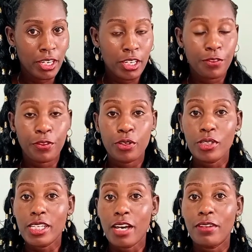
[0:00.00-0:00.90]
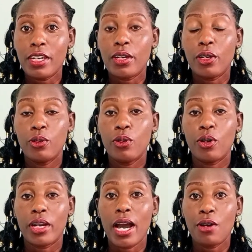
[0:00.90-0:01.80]
If you don't have any clue
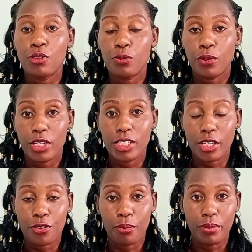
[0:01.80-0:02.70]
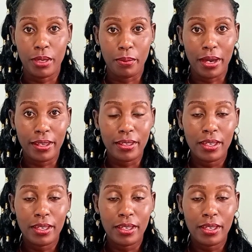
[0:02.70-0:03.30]
on how to monitor your BMI,